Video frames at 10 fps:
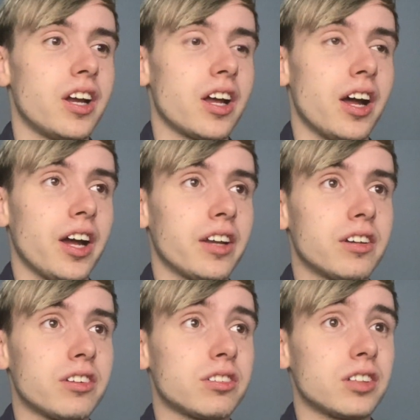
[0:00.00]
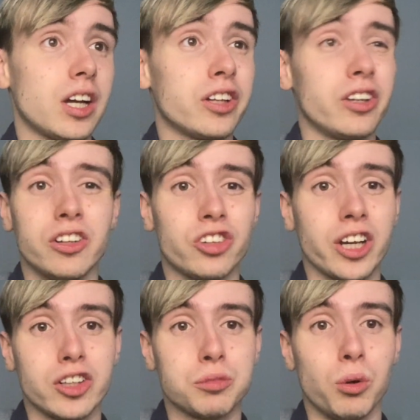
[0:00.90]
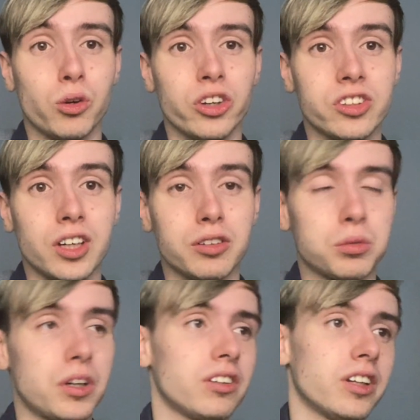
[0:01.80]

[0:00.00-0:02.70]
And, and you can check out Sporcle yourself as well.